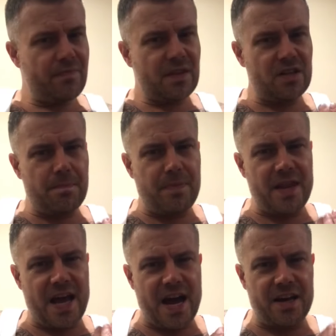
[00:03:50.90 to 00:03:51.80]
It's like
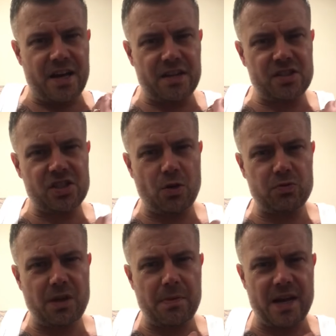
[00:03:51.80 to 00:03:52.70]
banana,
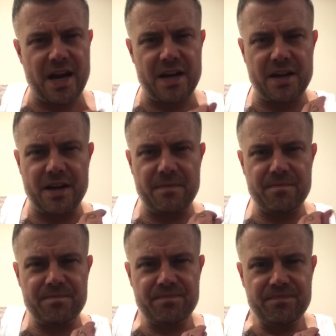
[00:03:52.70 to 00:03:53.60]
salty banana.
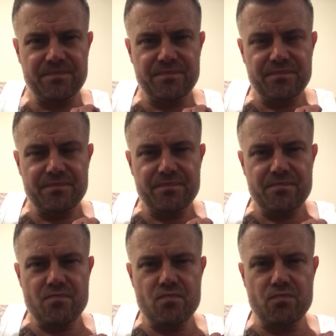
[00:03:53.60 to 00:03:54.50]

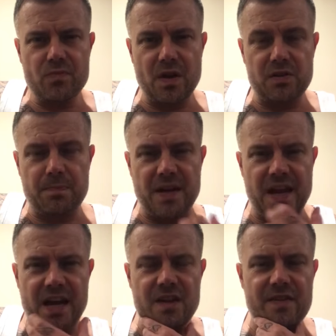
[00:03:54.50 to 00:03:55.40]
That's
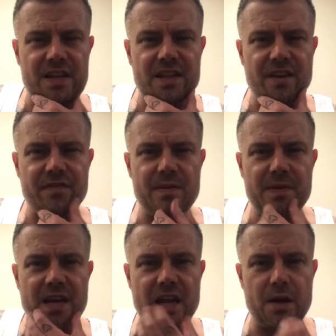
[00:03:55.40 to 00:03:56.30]
banana there, definitely
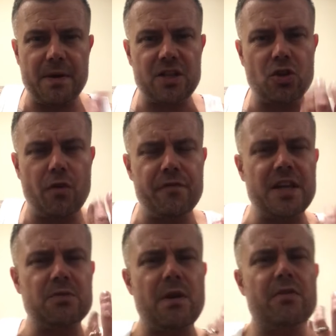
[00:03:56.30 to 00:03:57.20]
banana. A little bit of toffee
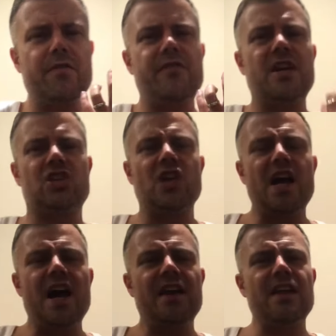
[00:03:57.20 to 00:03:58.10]
as well in the finish.
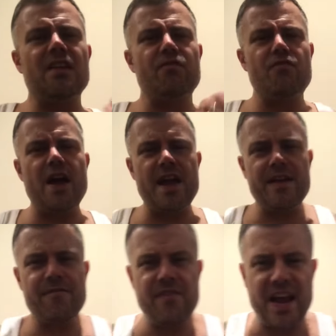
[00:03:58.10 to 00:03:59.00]
And that very
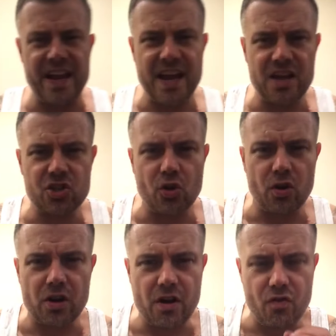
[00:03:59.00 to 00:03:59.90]
faint hit of
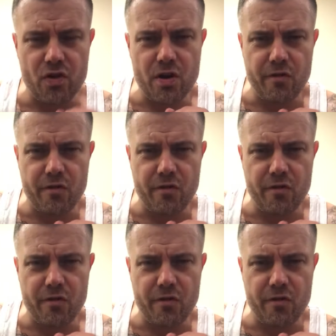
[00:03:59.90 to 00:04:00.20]
chocolate, a real